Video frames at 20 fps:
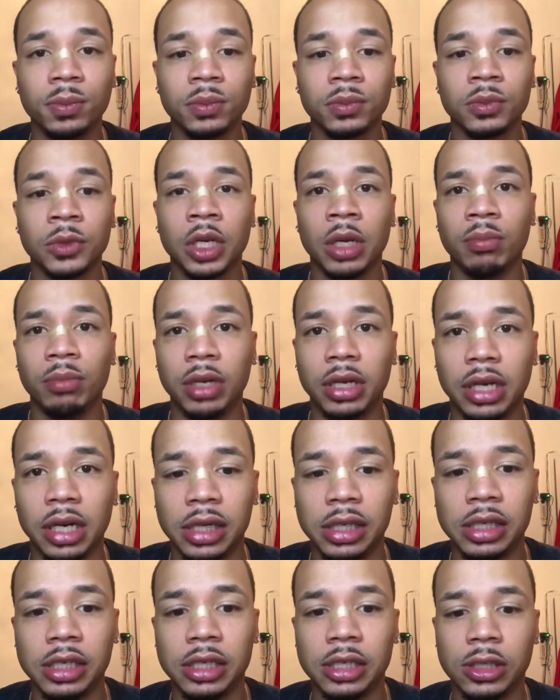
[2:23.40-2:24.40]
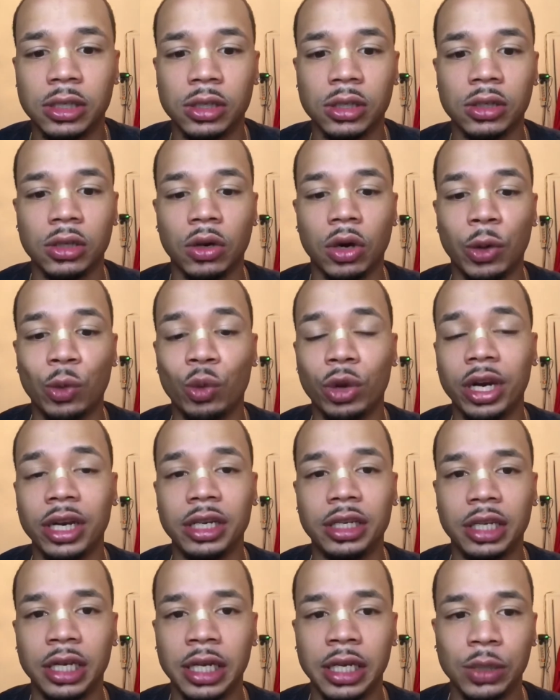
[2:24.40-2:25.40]
because what it
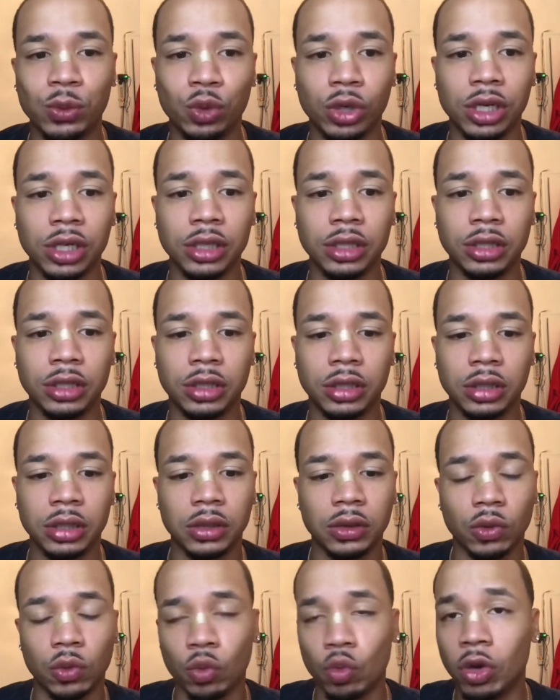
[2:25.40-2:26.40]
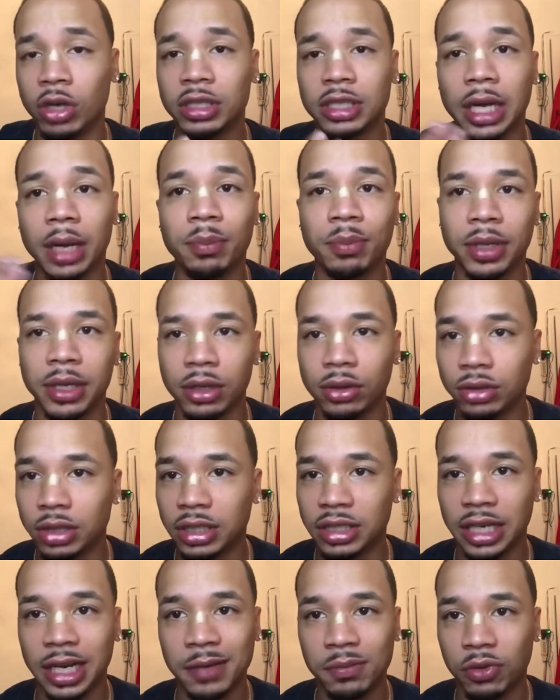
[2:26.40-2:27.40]
did was, once I peeled the
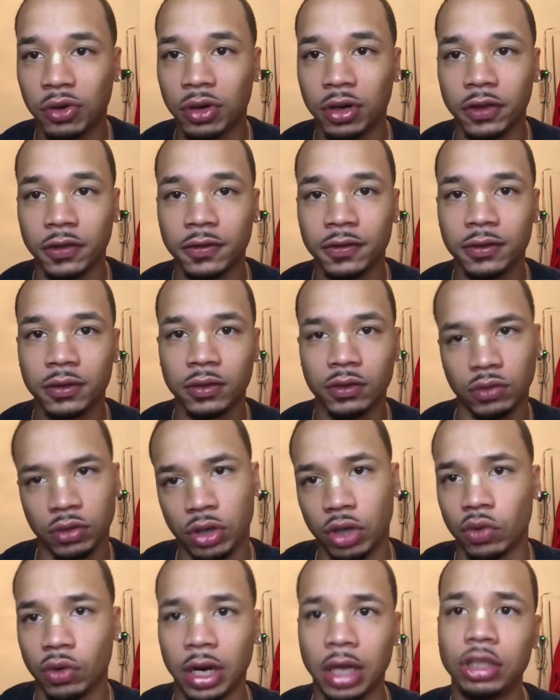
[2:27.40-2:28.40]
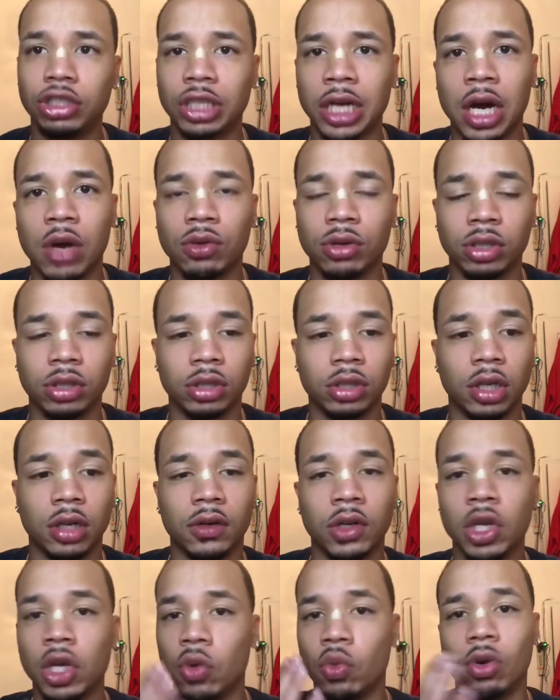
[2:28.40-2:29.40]
tape off, when I shower and stuff,
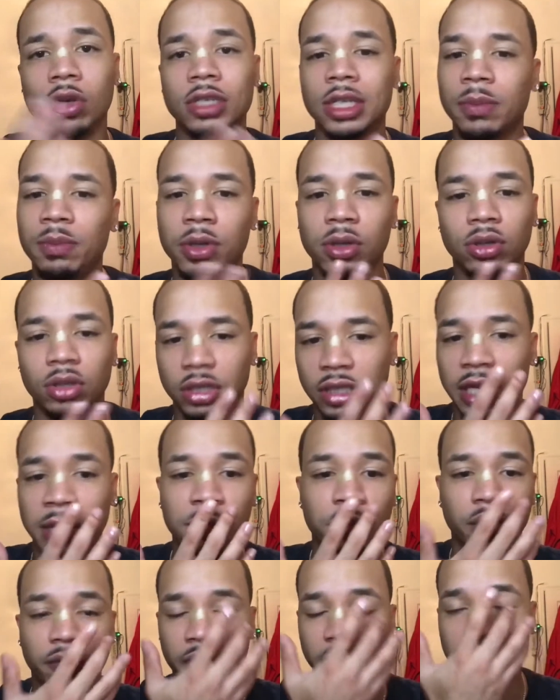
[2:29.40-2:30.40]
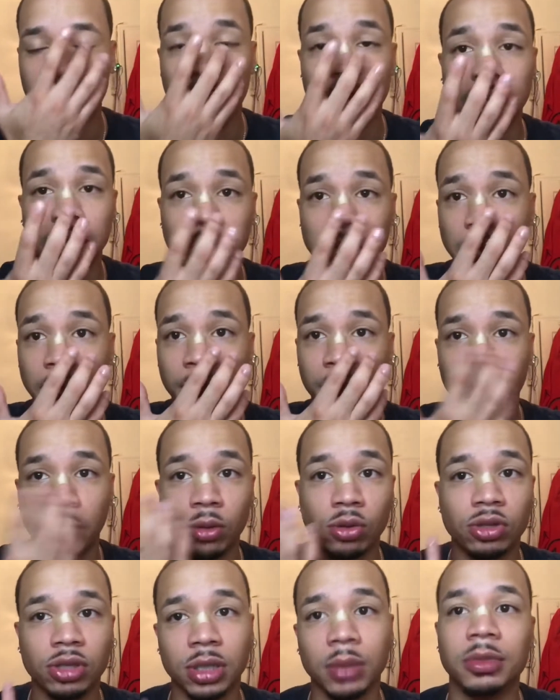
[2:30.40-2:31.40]
once I peeled the tape off, it kind of like
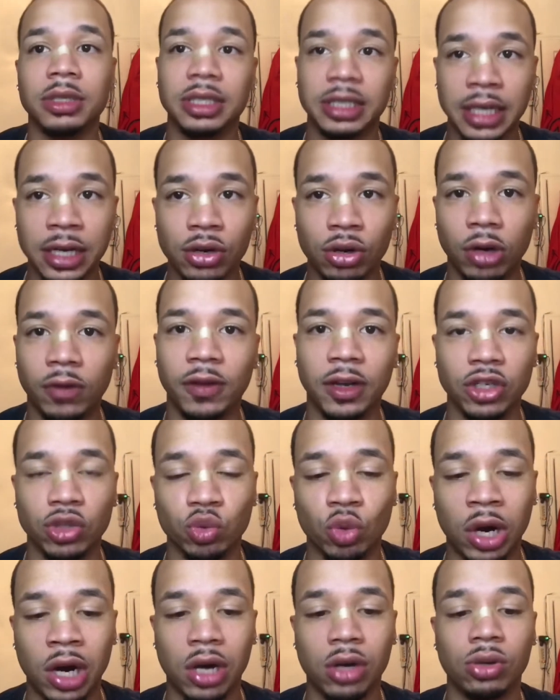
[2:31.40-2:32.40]
peeled some skin off as well,